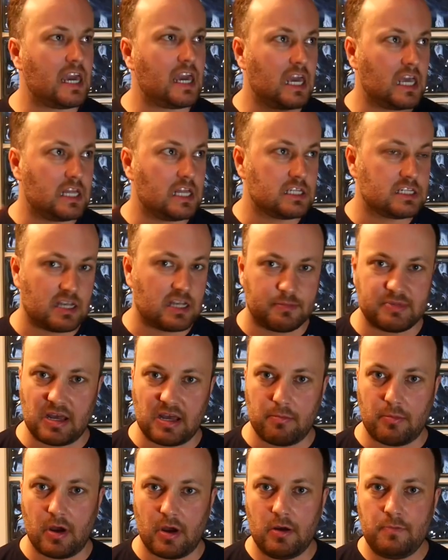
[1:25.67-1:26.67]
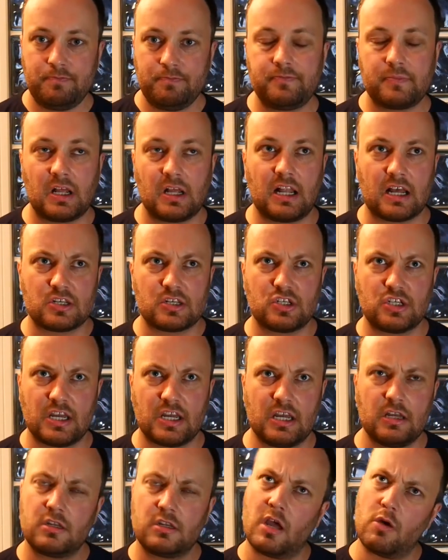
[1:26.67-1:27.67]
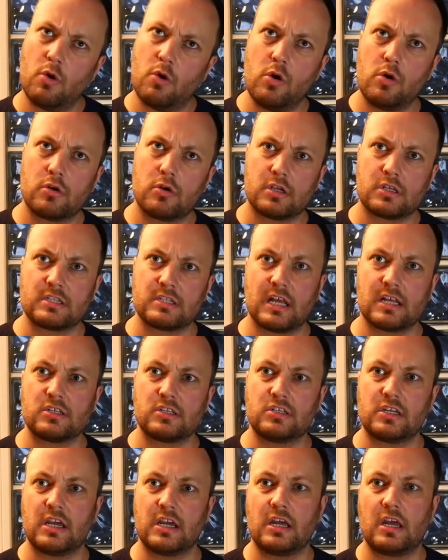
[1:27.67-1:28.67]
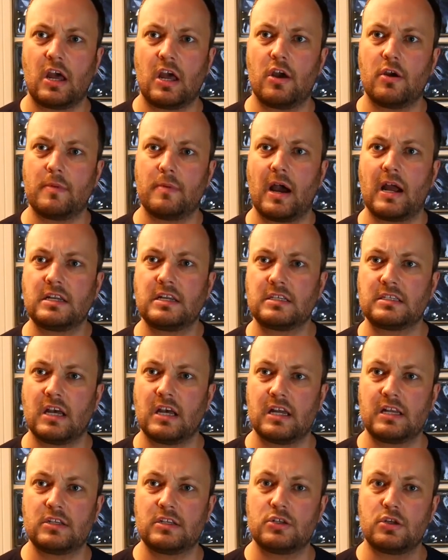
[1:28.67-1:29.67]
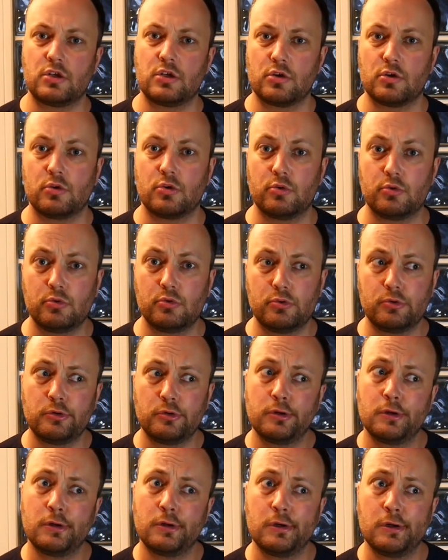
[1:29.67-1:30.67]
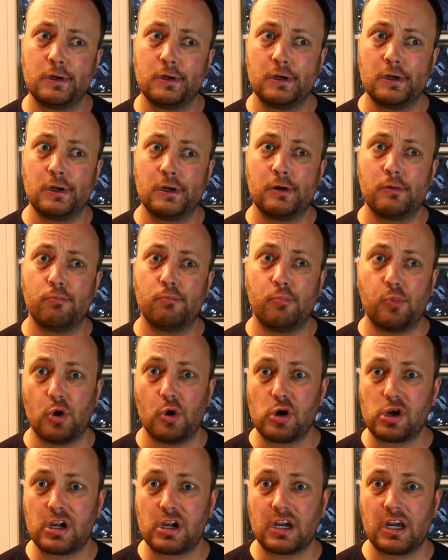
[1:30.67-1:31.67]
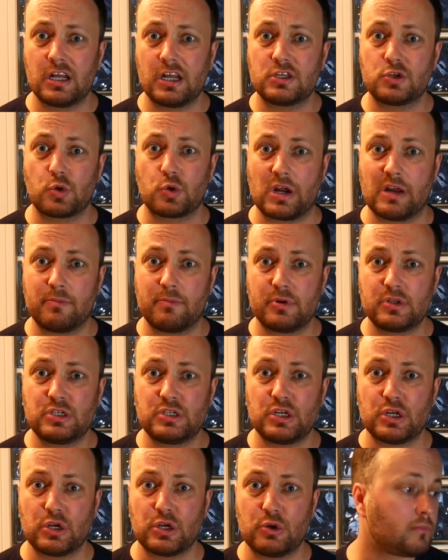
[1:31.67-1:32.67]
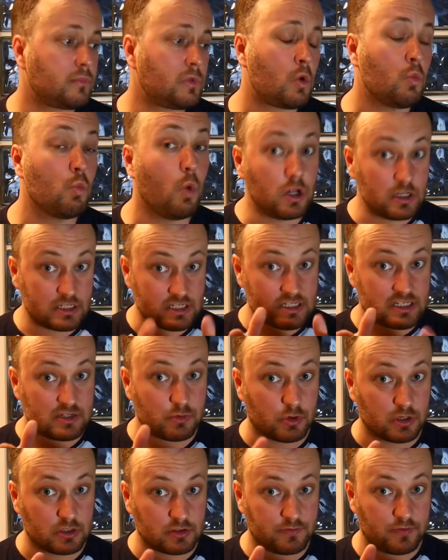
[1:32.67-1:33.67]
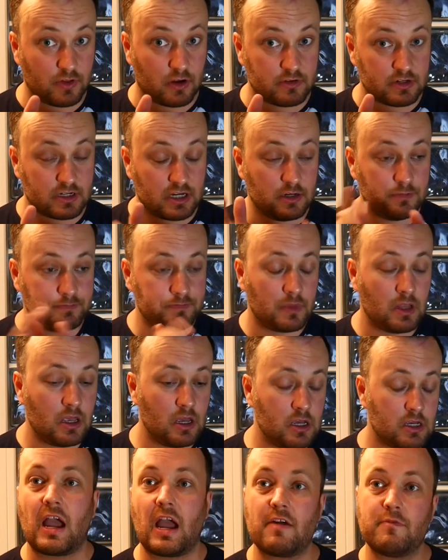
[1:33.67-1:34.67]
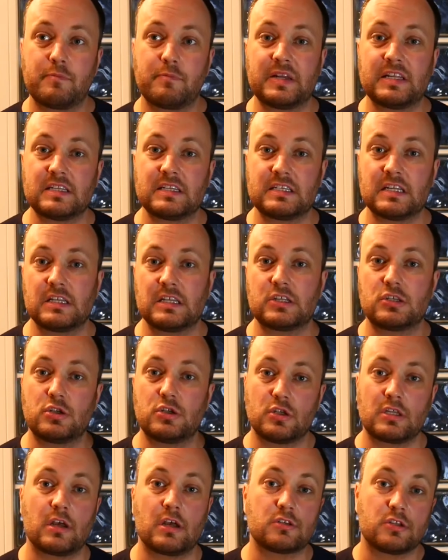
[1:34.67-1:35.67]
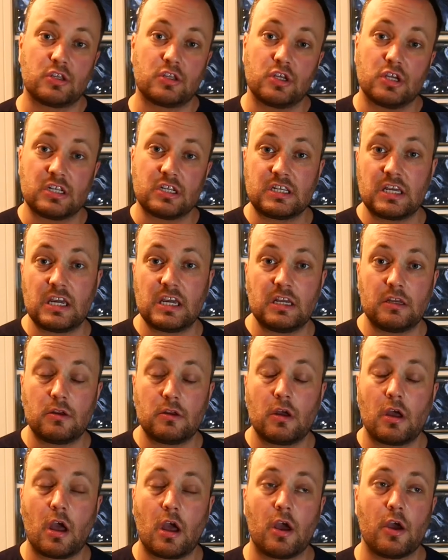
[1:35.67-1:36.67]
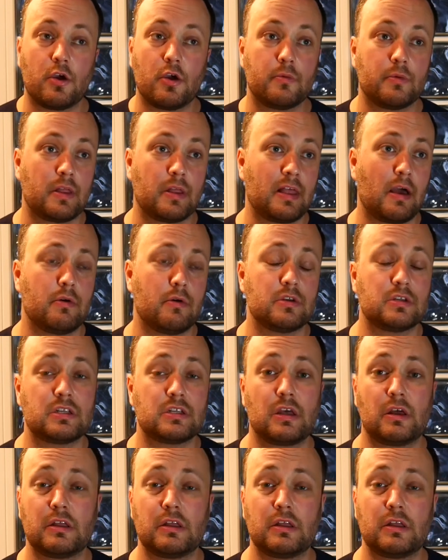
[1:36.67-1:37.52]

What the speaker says: In August last year, I decided to book a trip to Walt Disney World, Florida. I haven't been since 2013, and that was,